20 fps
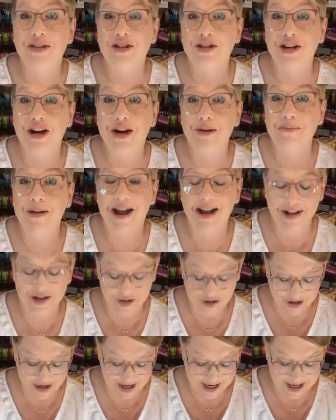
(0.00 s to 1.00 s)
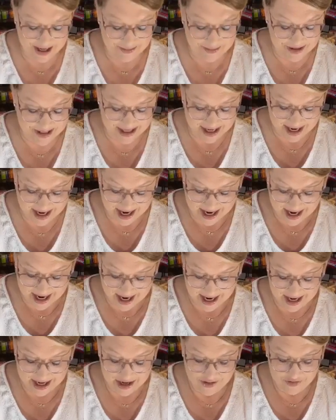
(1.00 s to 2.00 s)
with Jeremiah Dreams.
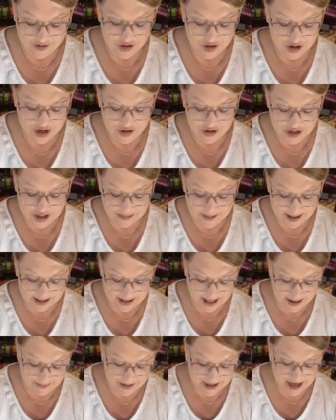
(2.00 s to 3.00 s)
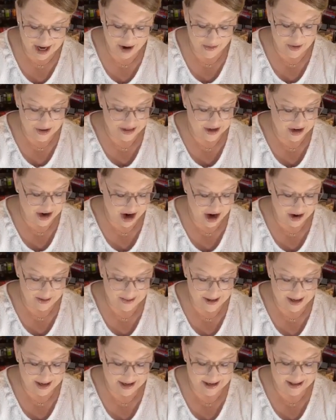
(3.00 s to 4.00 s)
And if you're new to me, let me know in the
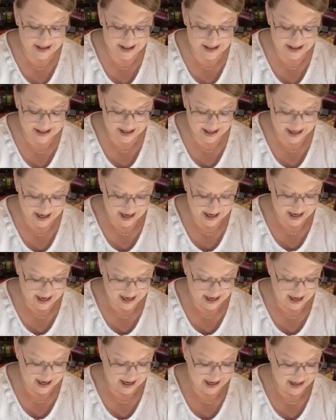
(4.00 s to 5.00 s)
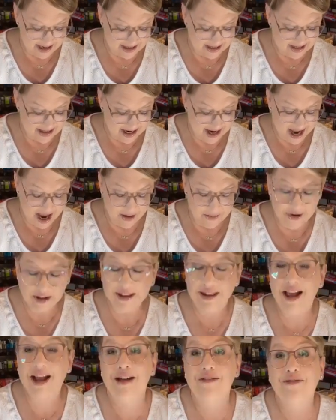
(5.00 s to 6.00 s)
comments. And I
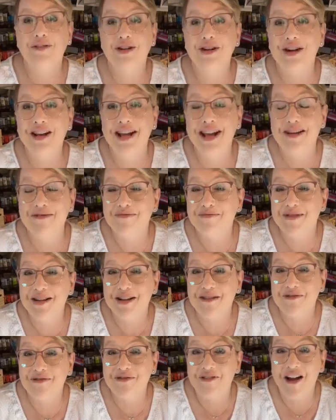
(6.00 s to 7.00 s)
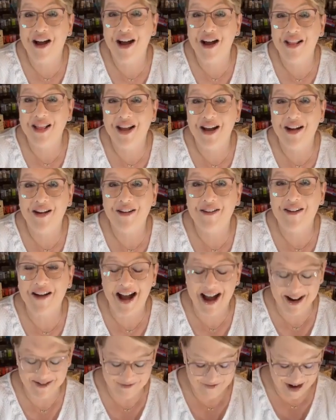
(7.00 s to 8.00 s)
would love for you to give me a follow.
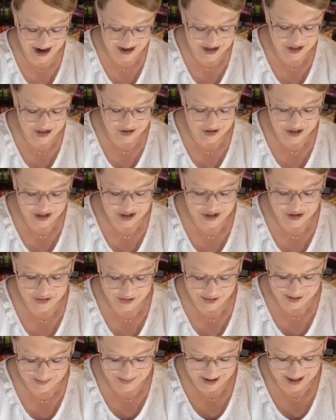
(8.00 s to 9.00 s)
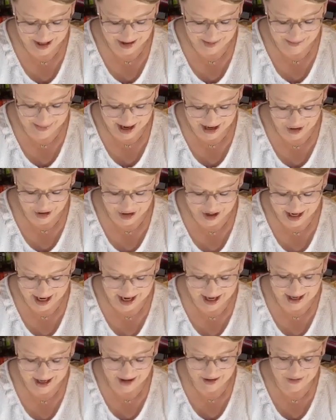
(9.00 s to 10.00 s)
I invite you to join me on my
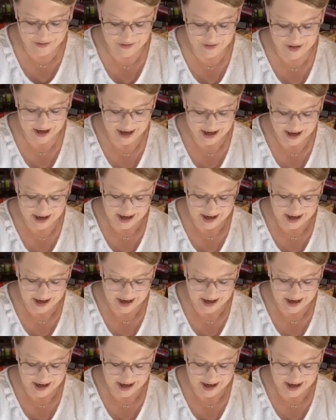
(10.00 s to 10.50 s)
creative